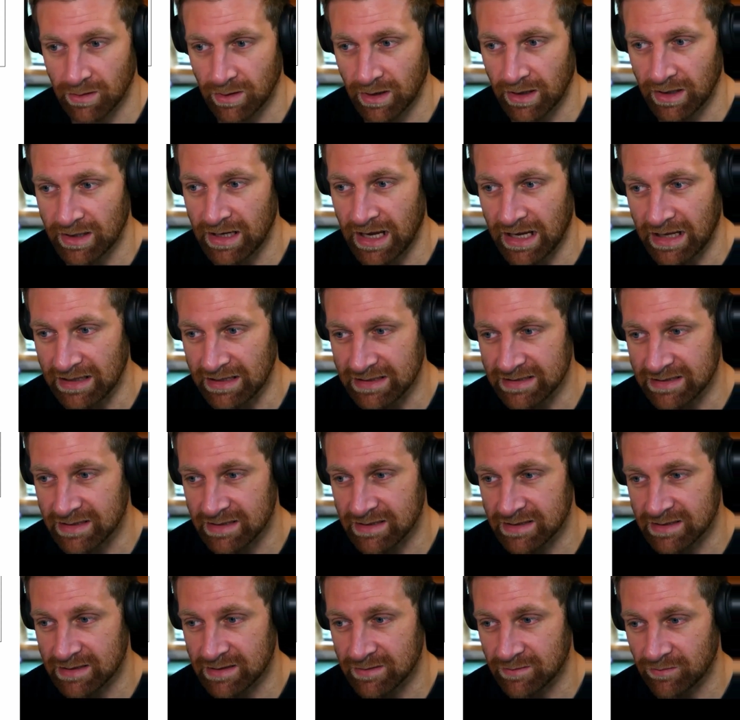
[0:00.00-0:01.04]

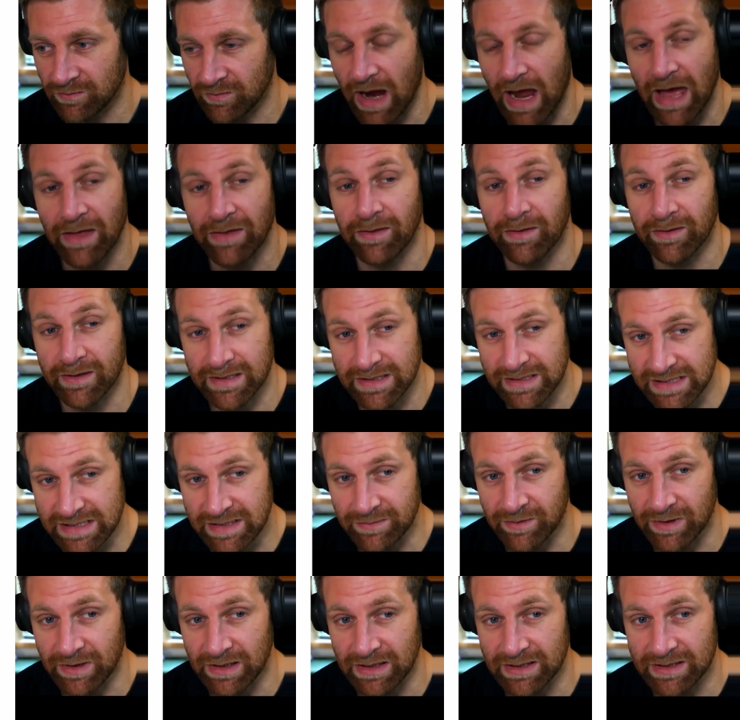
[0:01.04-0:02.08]
analysis rather than
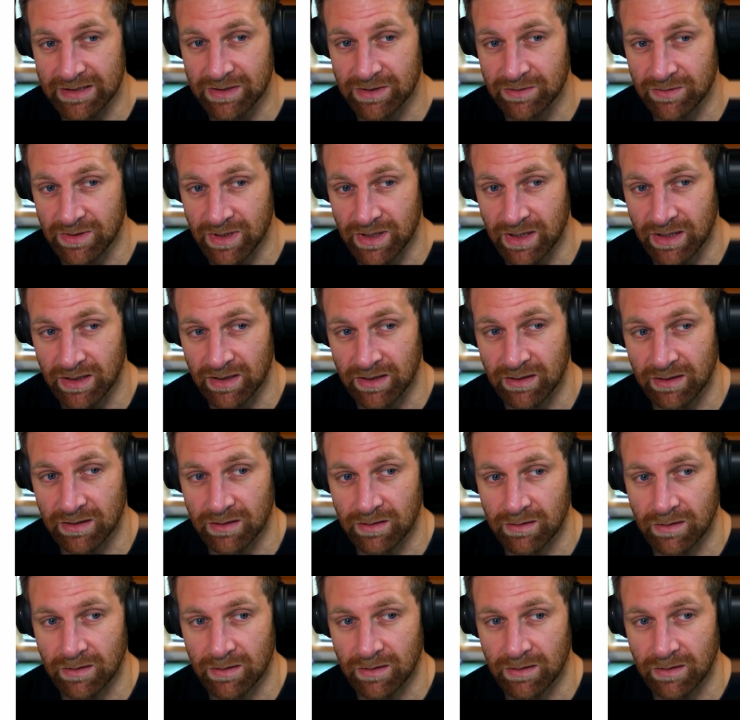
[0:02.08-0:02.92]
similar to the